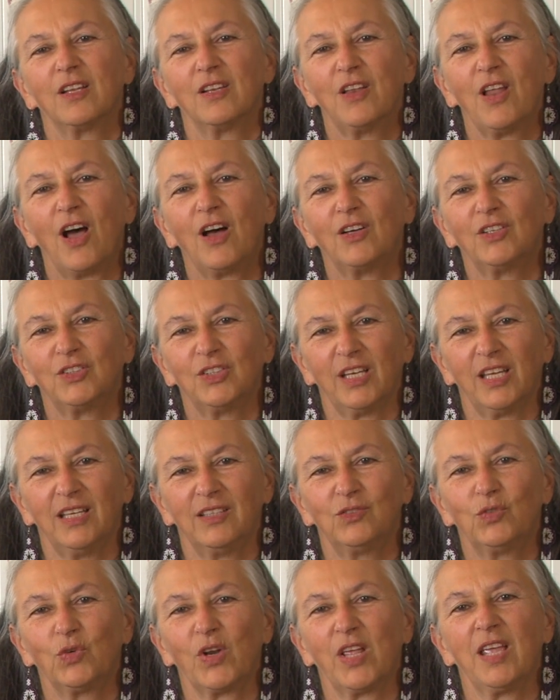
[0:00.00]
not
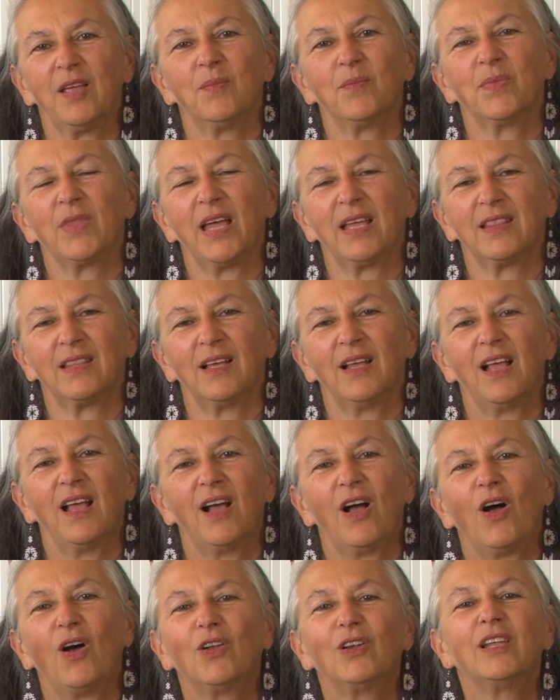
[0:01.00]
a dream that
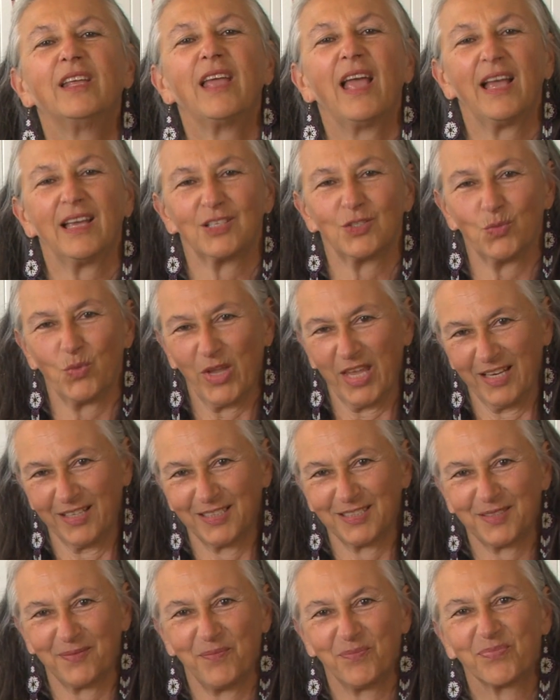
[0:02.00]
only has
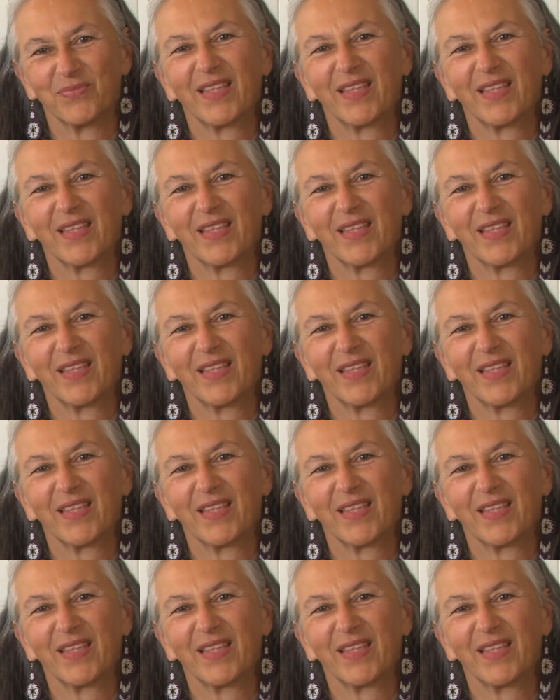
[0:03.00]
wings.